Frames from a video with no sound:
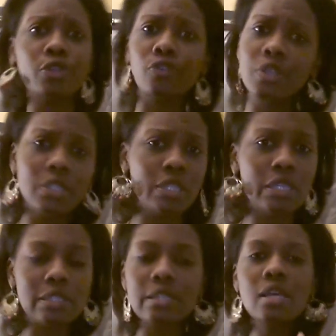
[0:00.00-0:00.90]

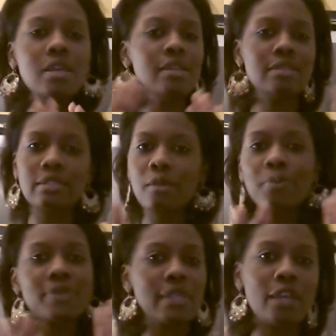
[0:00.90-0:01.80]
ingredients.
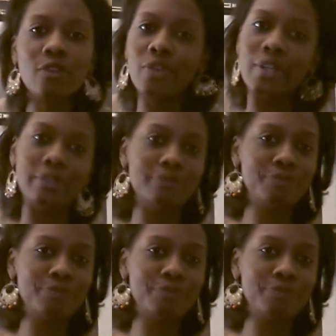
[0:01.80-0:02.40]
Simple sangria.